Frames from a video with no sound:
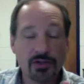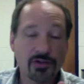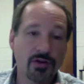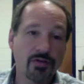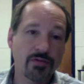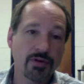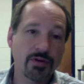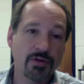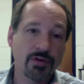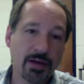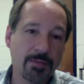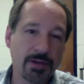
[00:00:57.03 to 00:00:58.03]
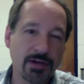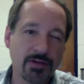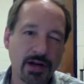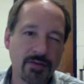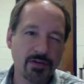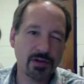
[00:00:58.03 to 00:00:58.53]
So in my P
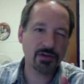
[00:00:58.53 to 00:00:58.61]
drive, you